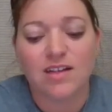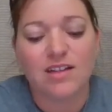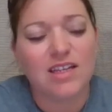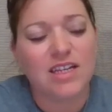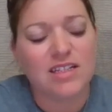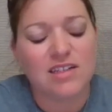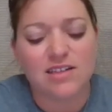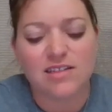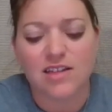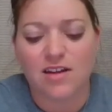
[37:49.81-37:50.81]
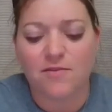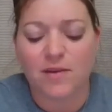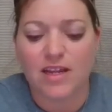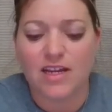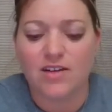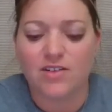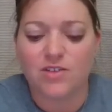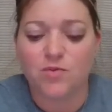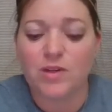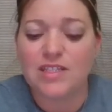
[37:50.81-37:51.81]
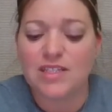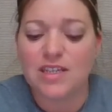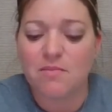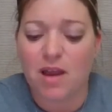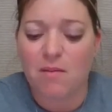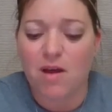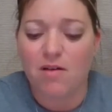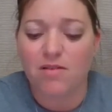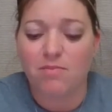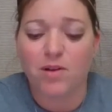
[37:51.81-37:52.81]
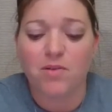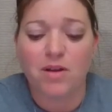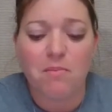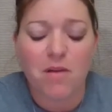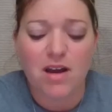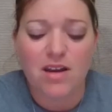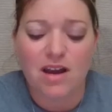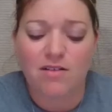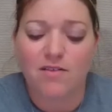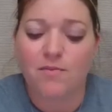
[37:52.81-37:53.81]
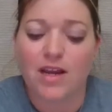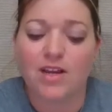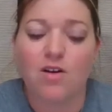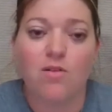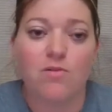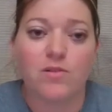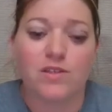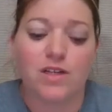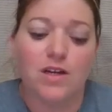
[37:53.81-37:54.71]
cleaning dust out of my ears, rinsing my mouth, blowing mud out of my nose.